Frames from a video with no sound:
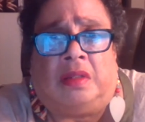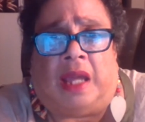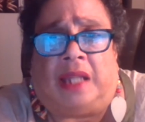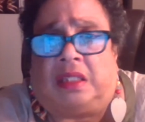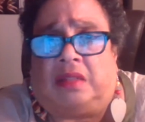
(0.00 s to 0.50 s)

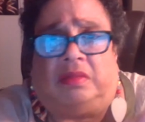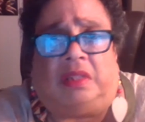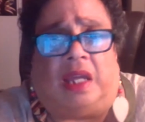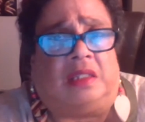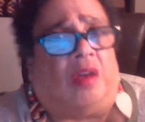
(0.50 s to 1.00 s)
That's
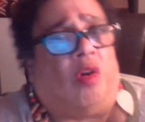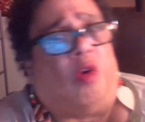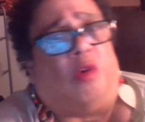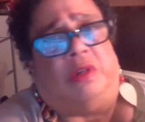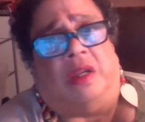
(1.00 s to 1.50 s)
a
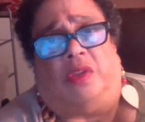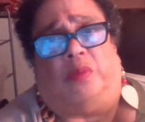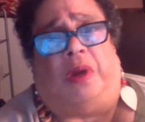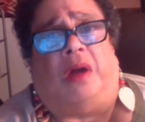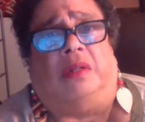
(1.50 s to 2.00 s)
whole nother
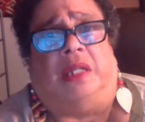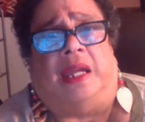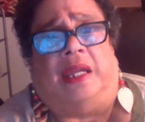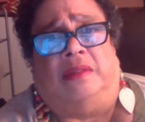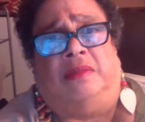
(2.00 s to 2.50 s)
ball
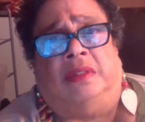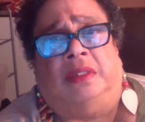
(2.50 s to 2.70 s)
game.